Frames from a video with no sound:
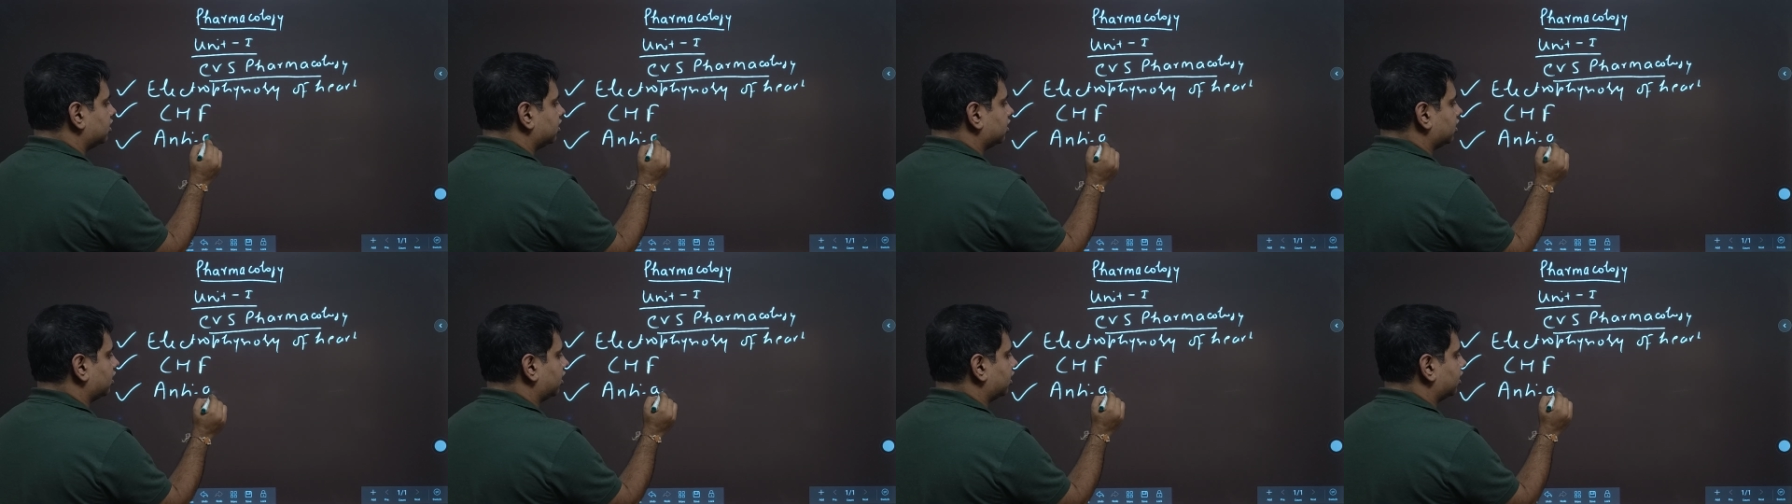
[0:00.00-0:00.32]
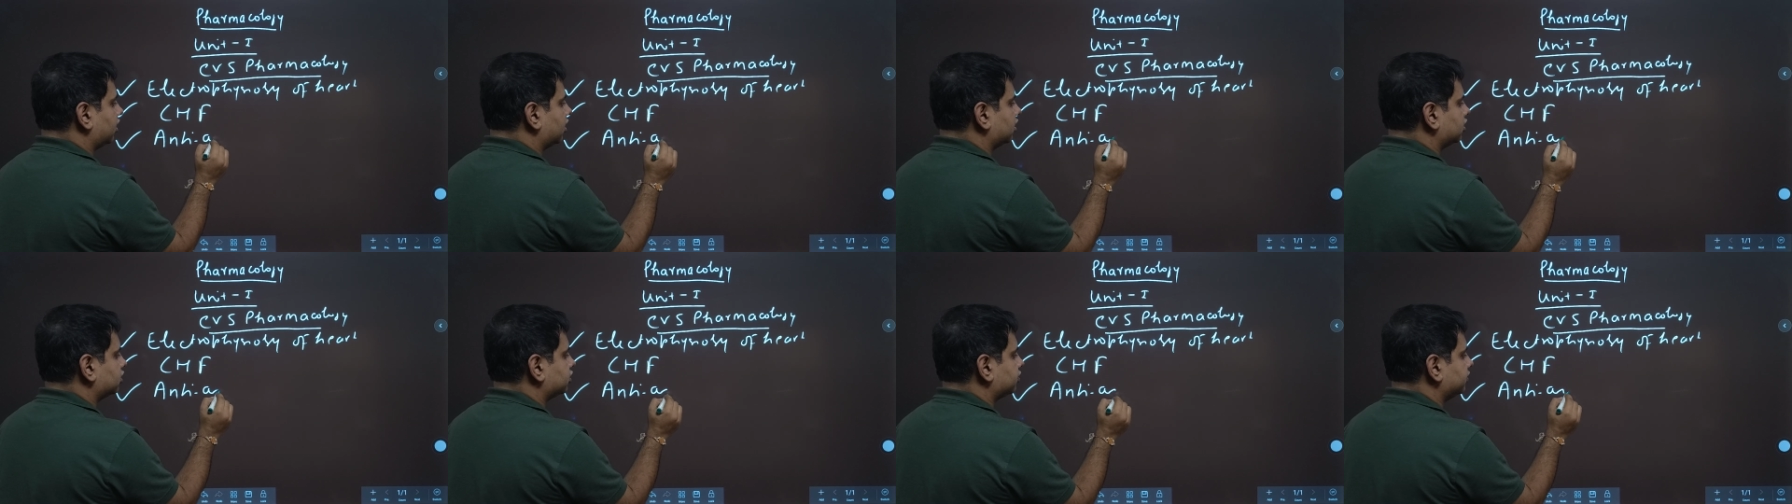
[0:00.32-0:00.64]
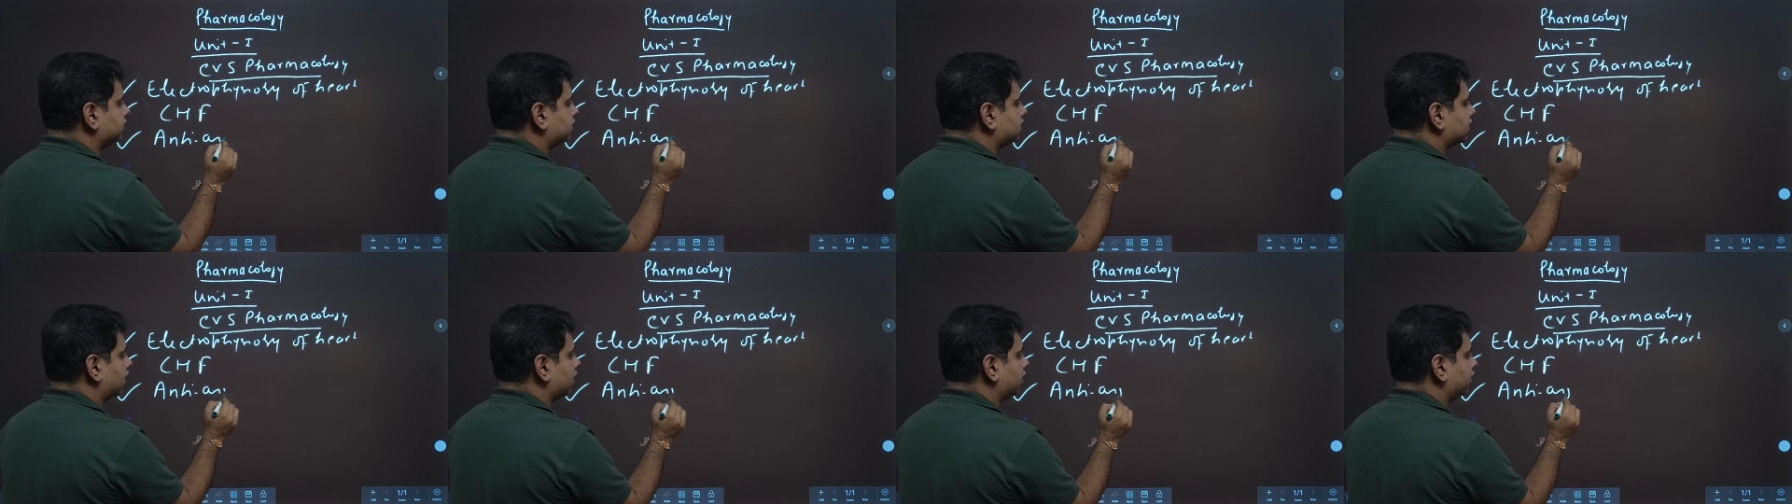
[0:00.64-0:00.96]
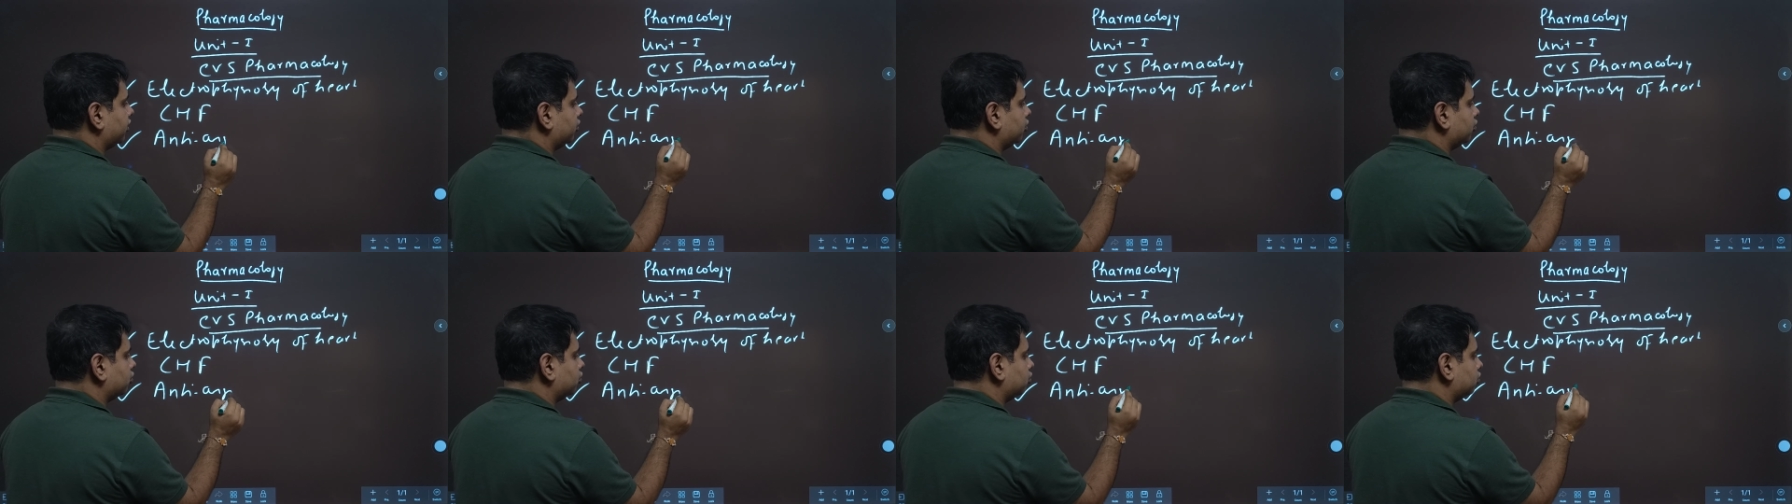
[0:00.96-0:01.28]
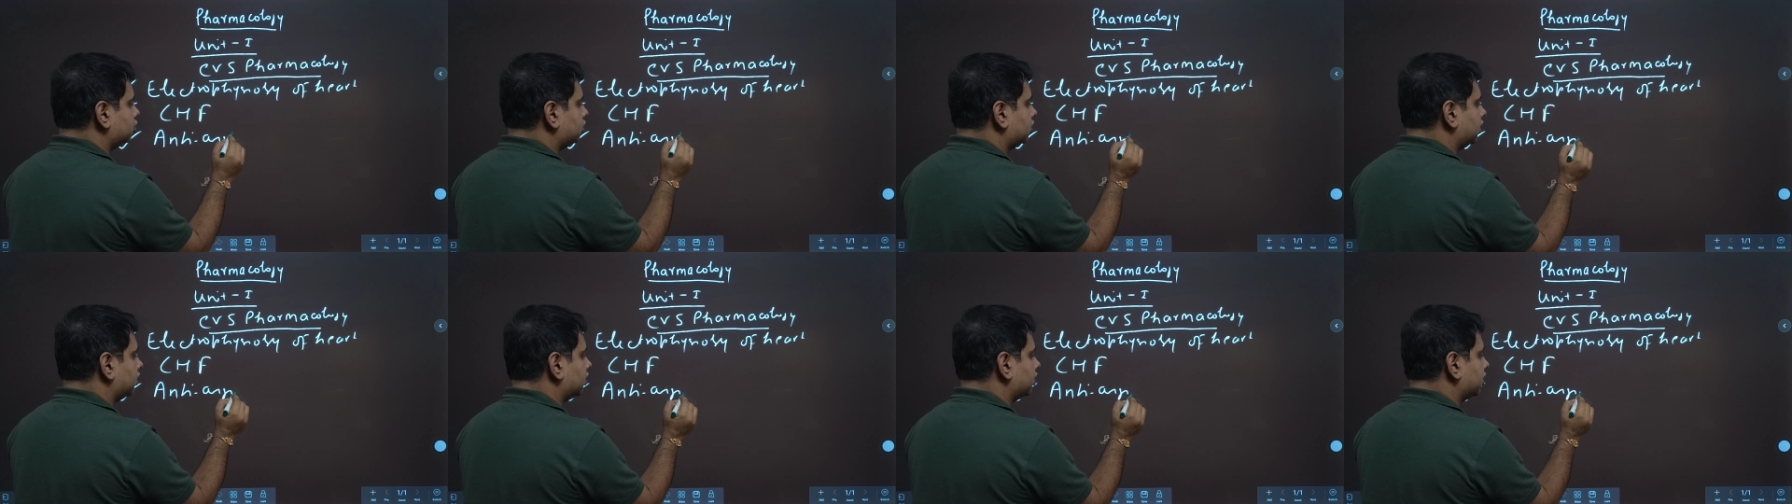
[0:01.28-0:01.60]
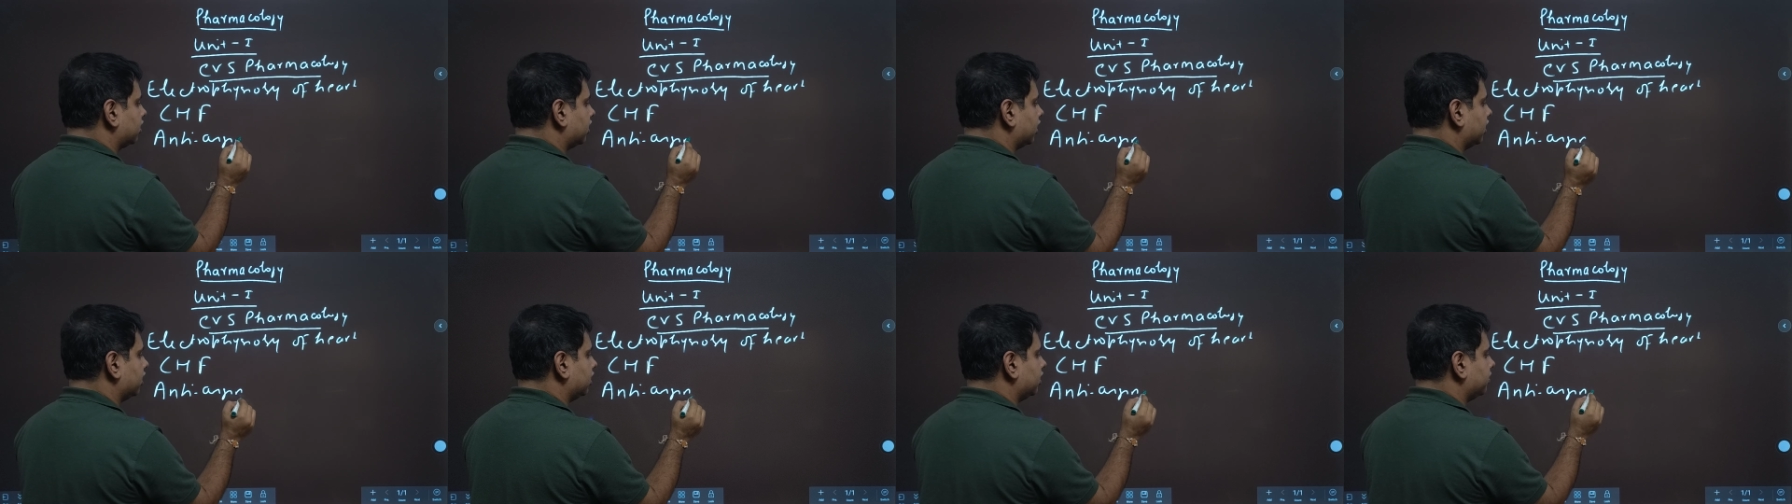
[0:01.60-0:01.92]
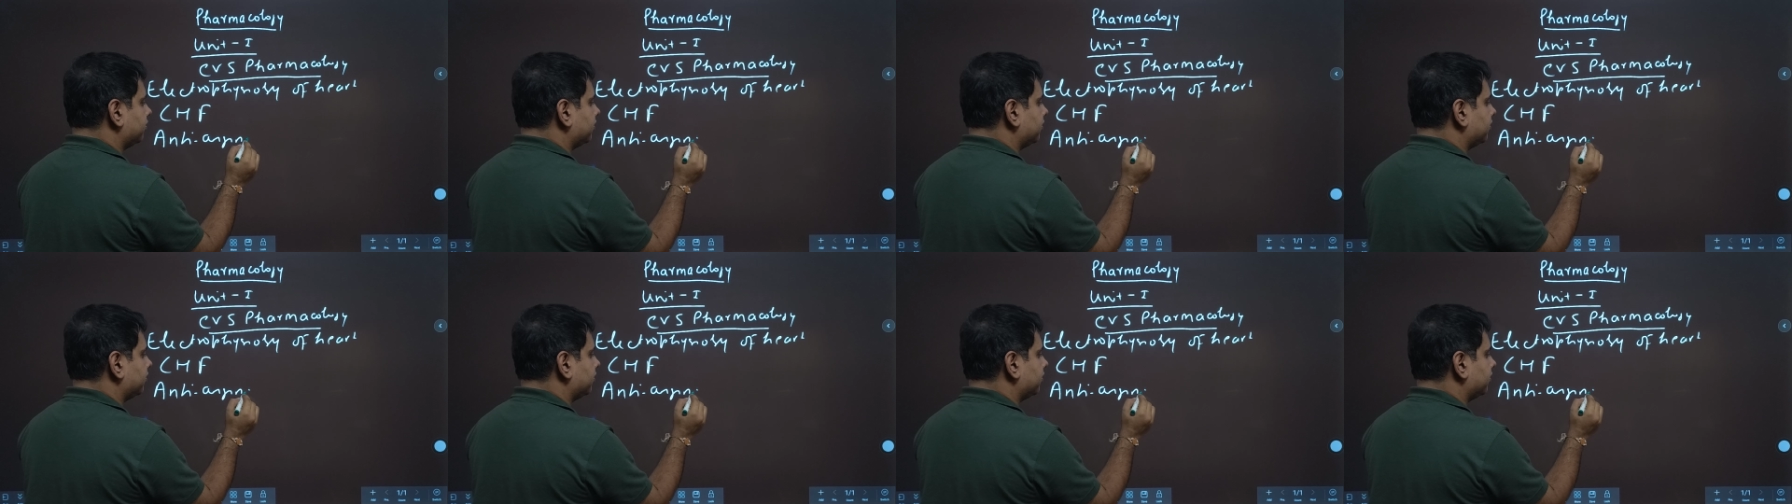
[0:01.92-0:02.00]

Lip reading: the drugs which are used in